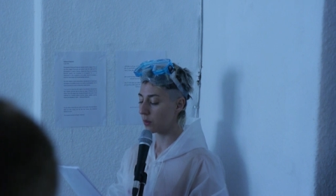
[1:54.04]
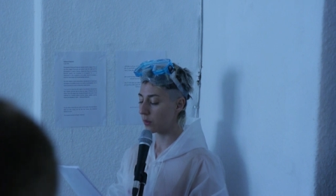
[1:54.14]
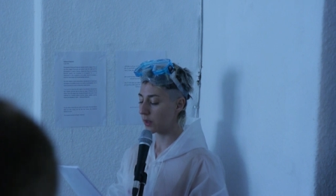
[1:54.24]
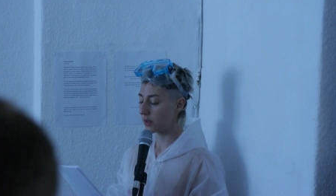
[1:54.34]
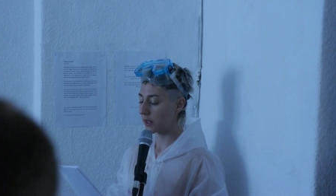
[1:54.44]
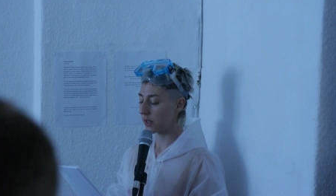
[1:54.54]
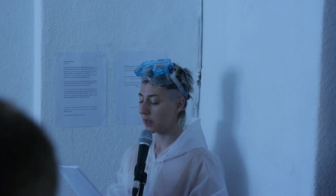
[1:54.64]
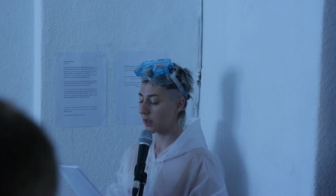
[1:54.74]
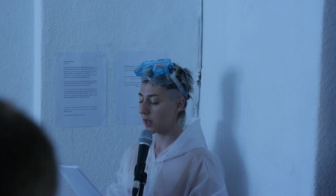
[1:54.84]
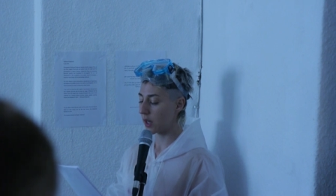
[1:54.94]
One
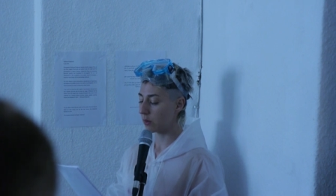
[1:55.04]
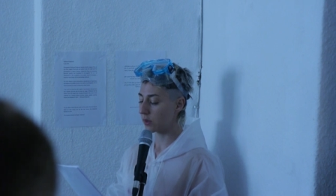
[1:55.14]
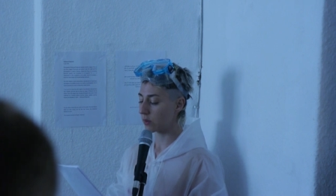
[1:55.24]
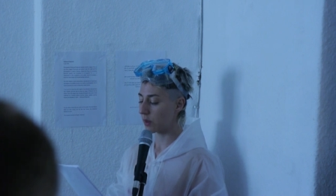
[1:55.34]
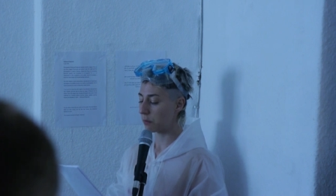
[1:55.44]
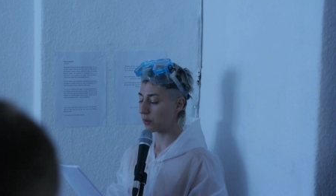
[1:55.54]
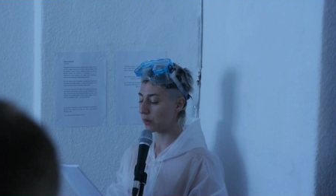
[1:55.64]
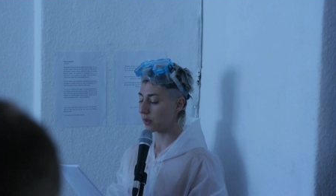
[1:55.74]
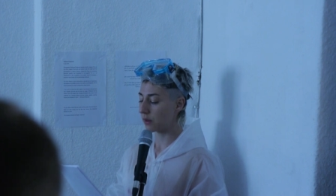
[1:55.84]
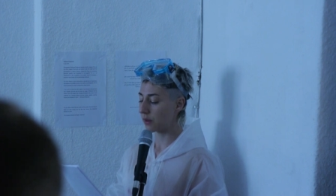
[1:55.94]
day, I was
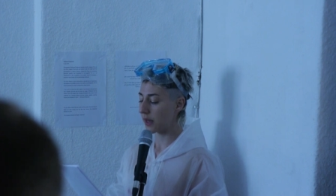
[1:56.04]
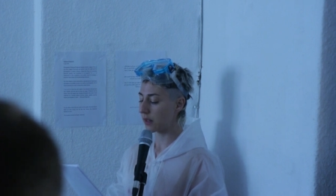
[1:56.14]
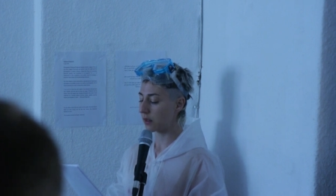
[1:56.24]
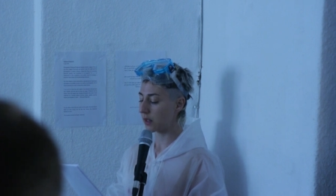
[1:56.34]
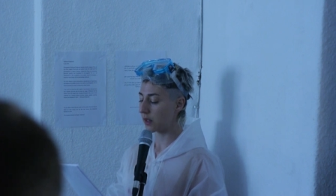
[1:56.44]
reported that